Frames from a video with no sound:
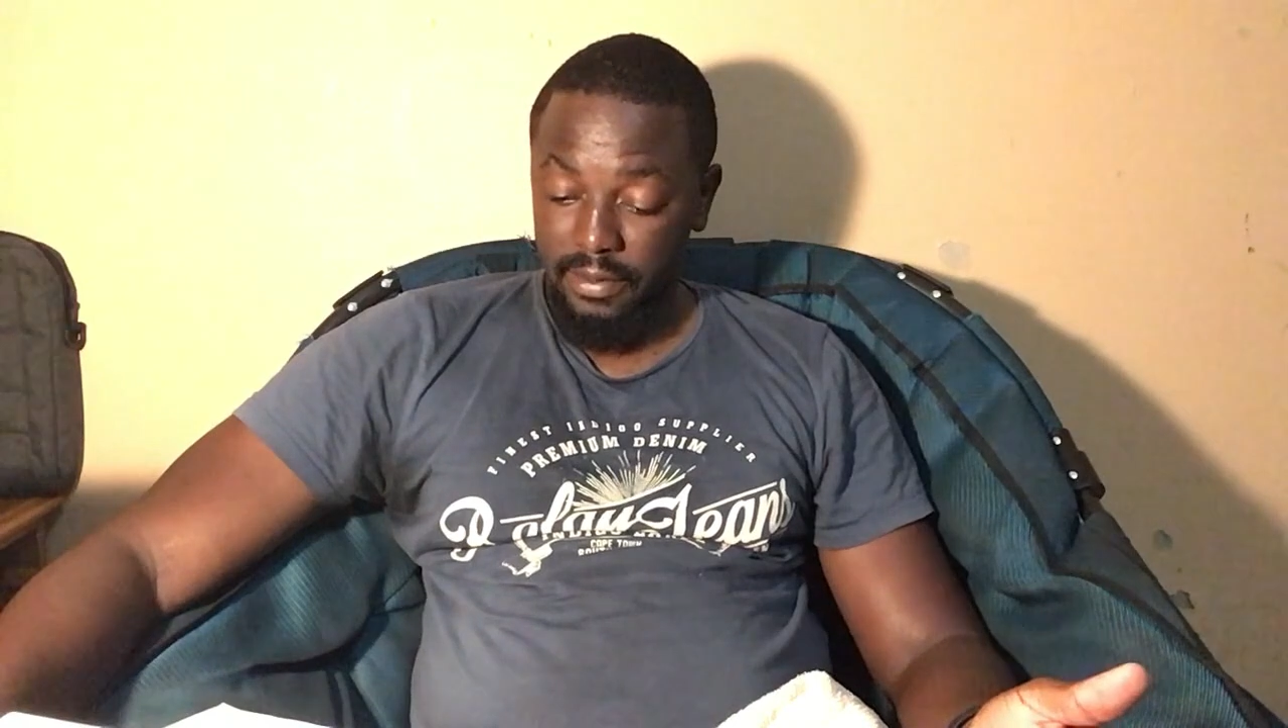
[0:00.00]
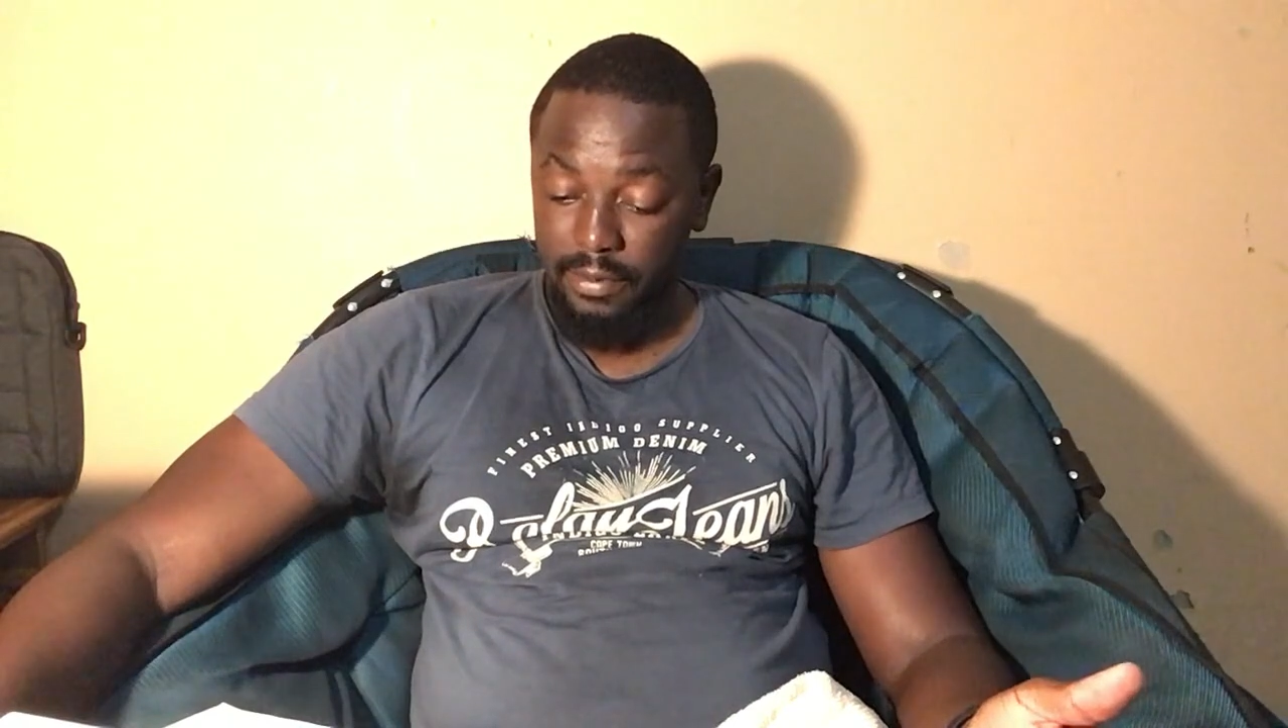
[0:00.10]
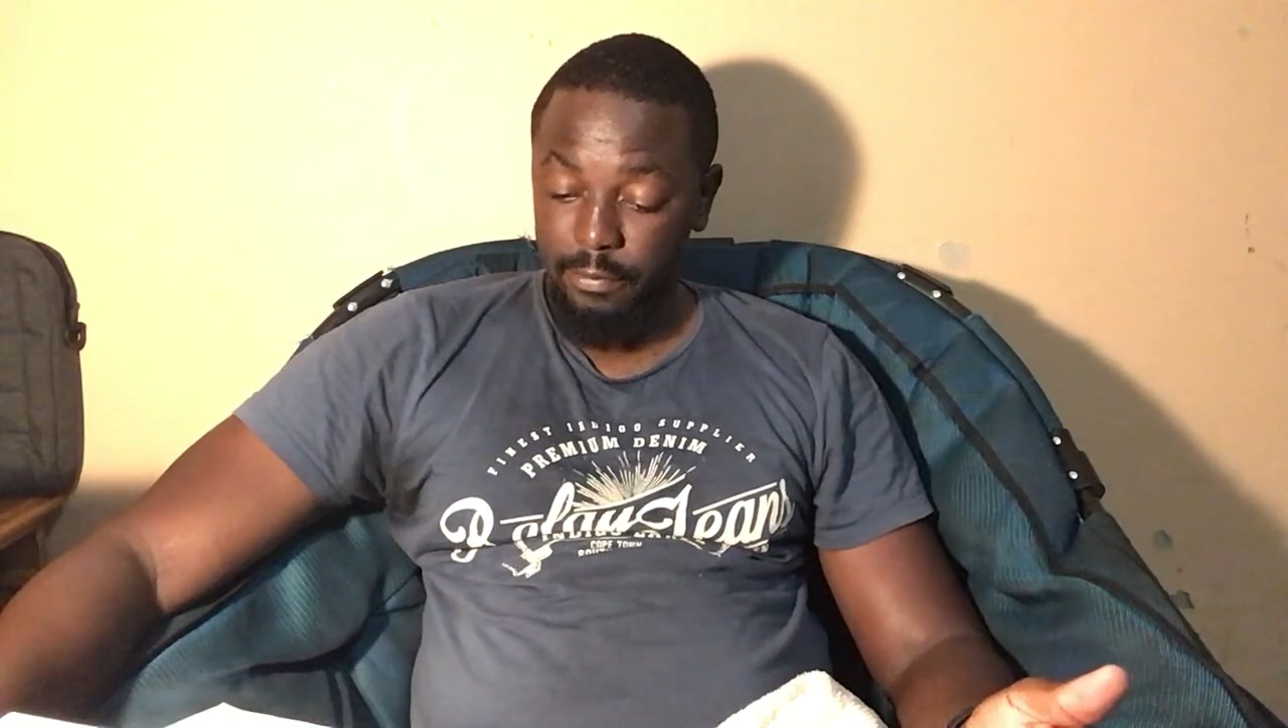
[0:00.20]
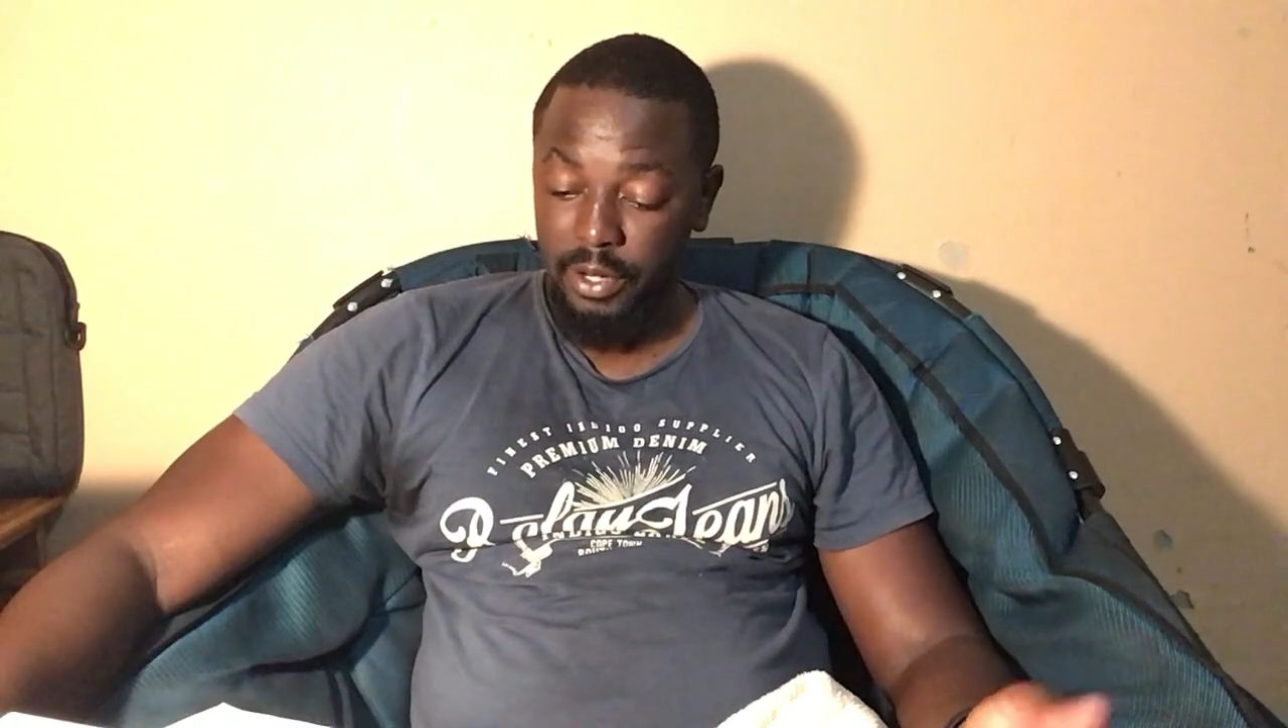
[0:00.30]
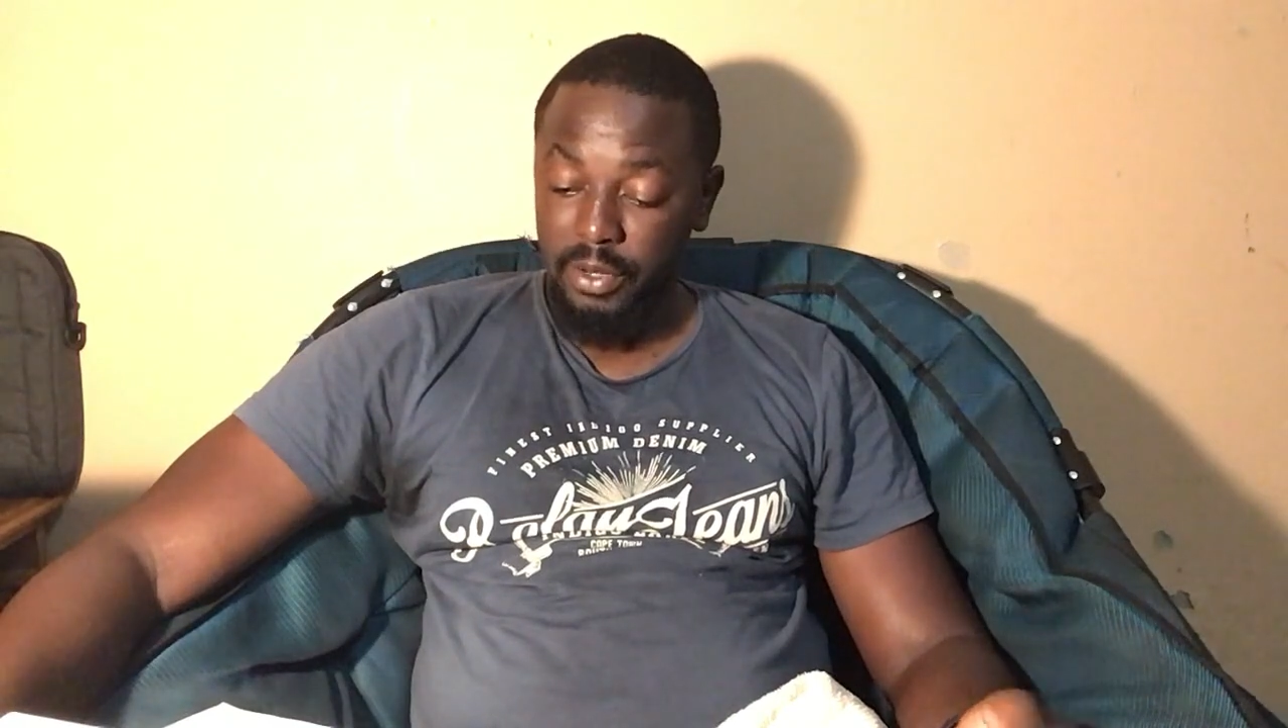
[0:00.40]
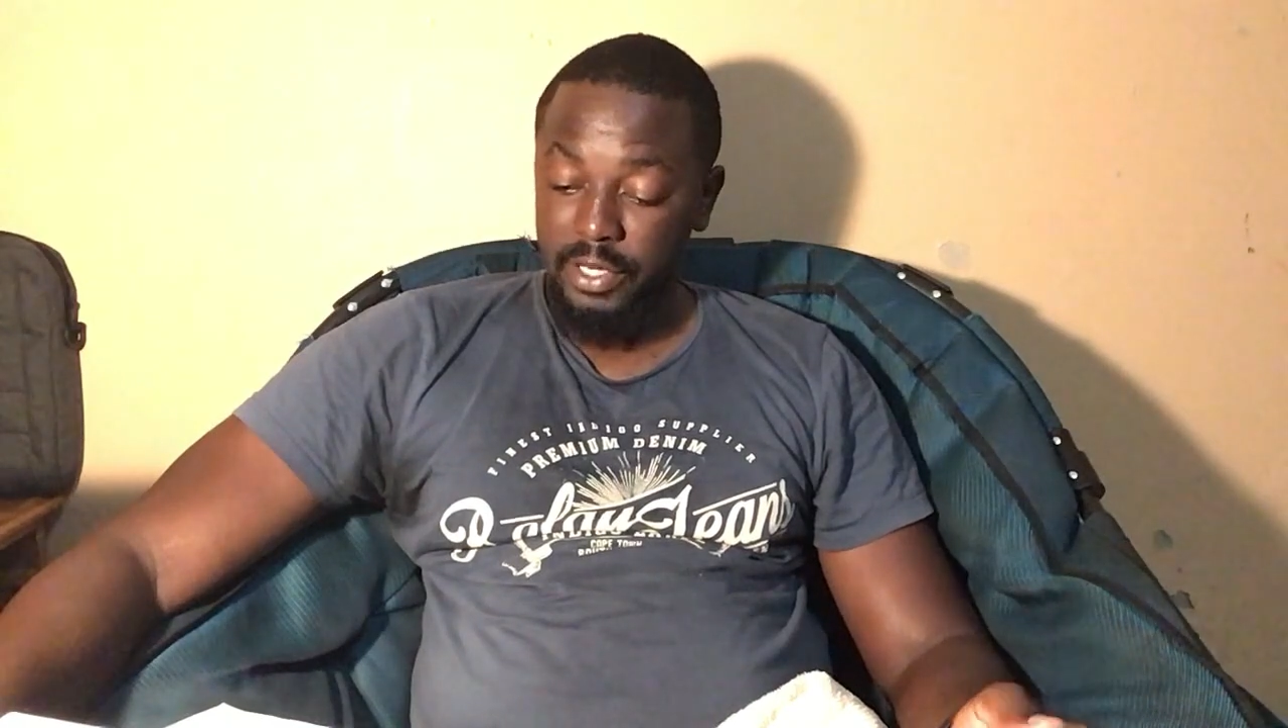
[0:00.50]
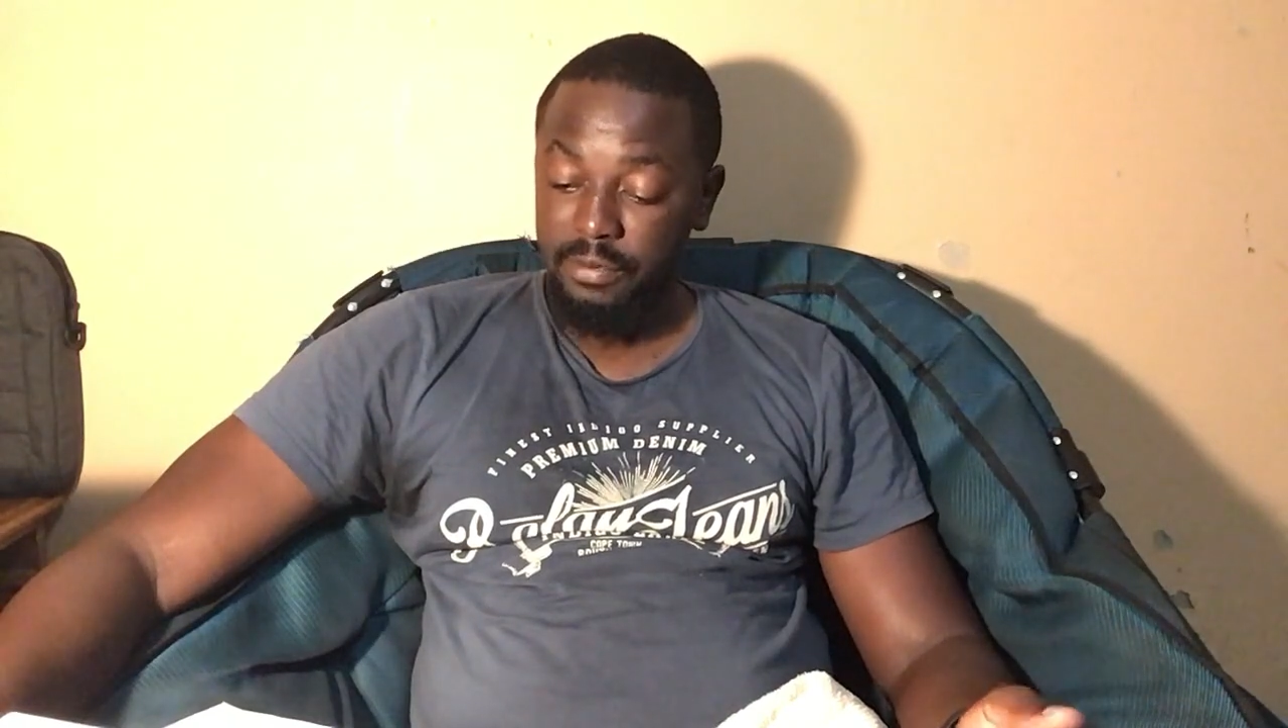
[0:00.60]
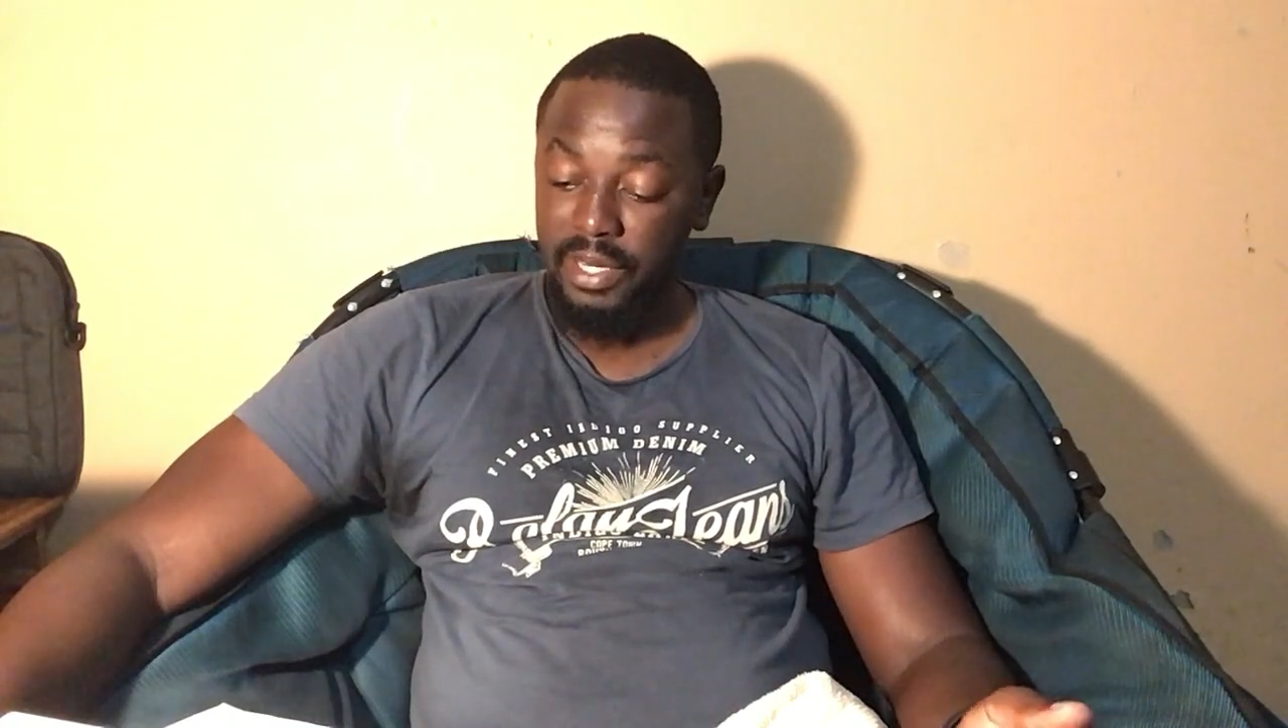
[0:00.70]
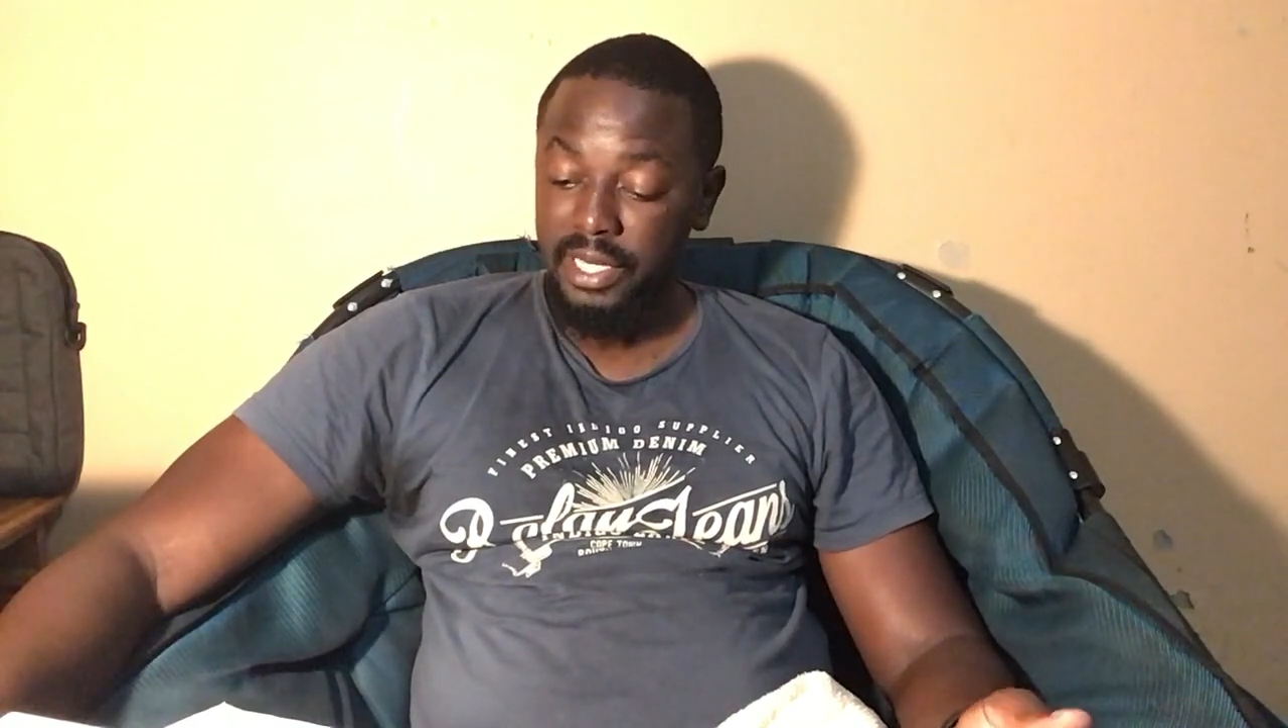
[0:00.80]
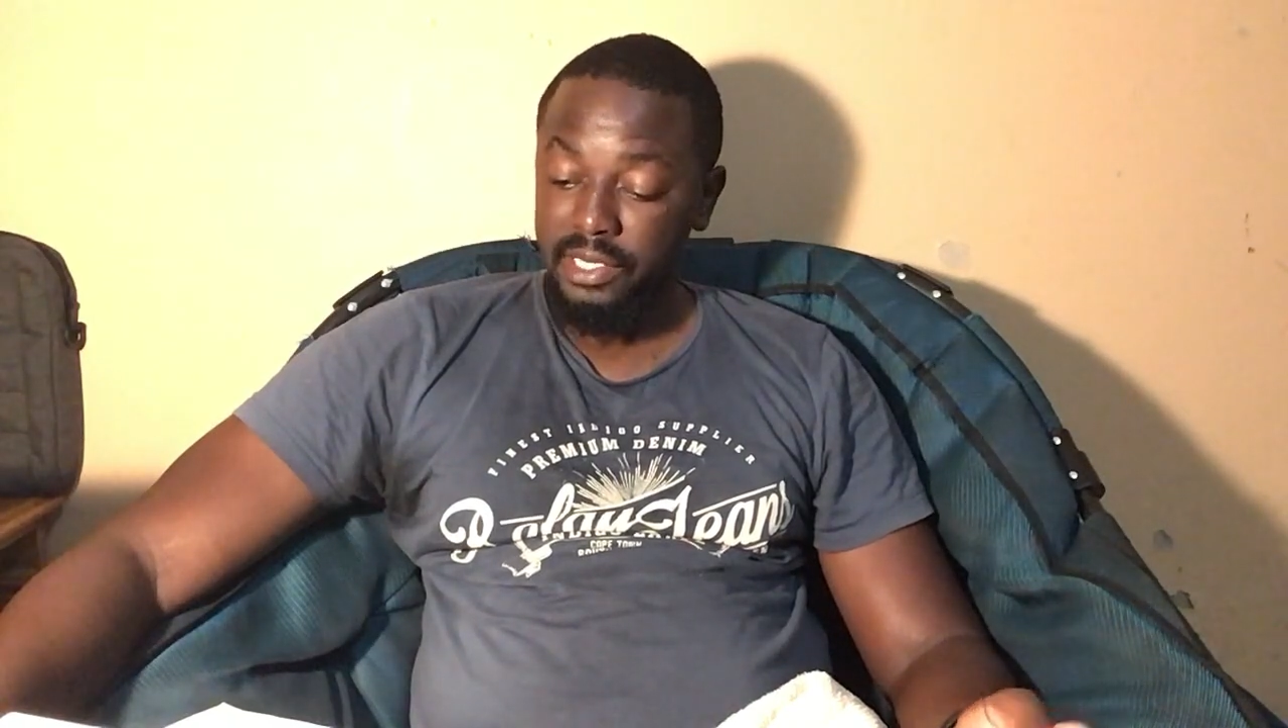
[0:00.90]
Various
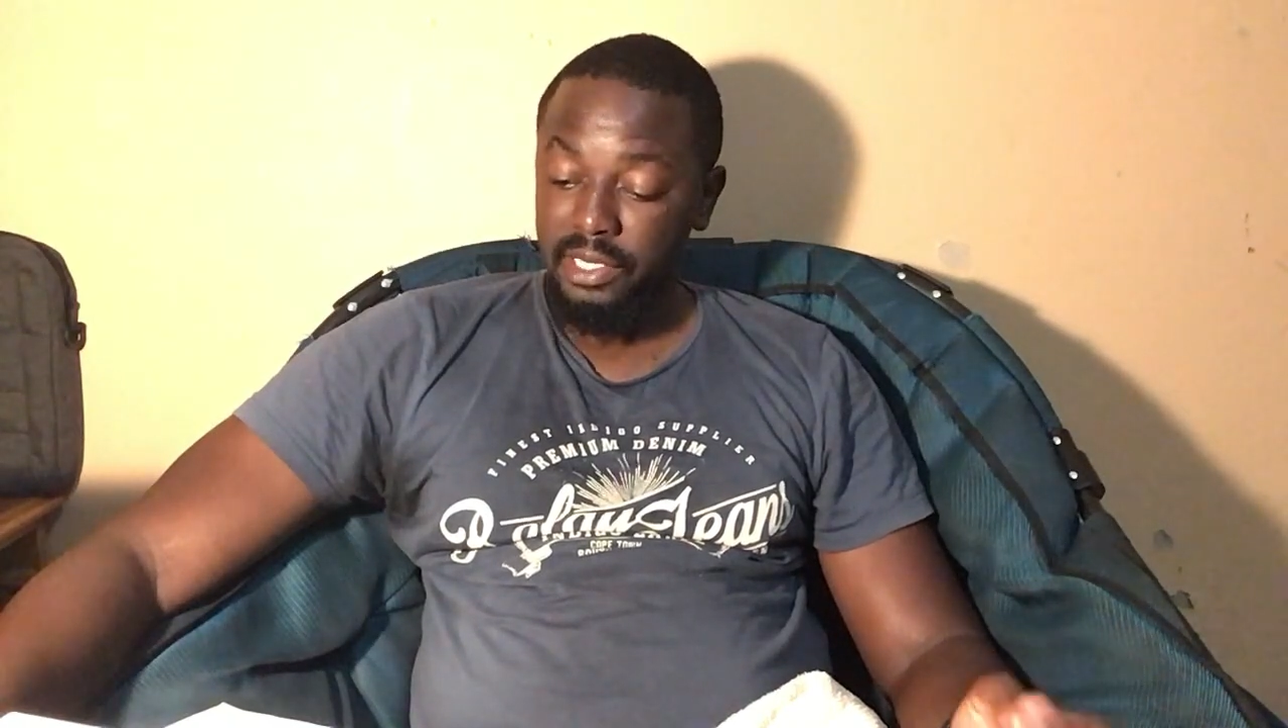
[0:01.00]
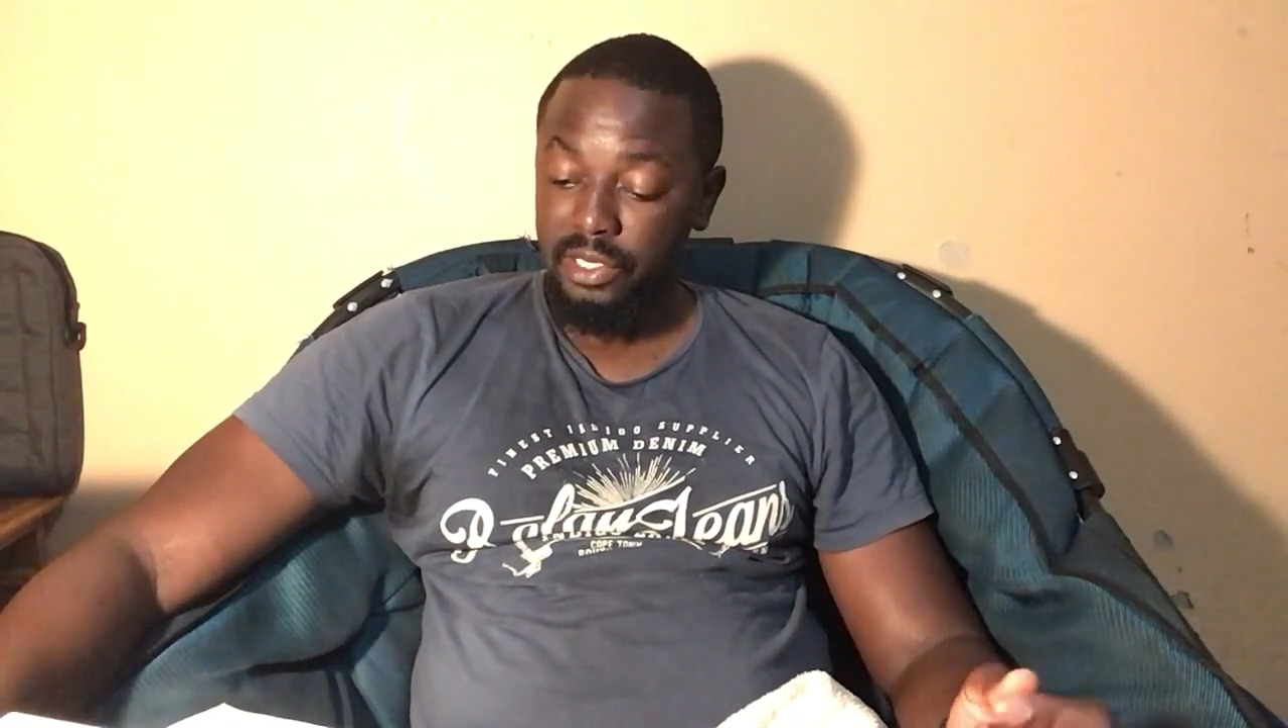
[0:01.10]
financial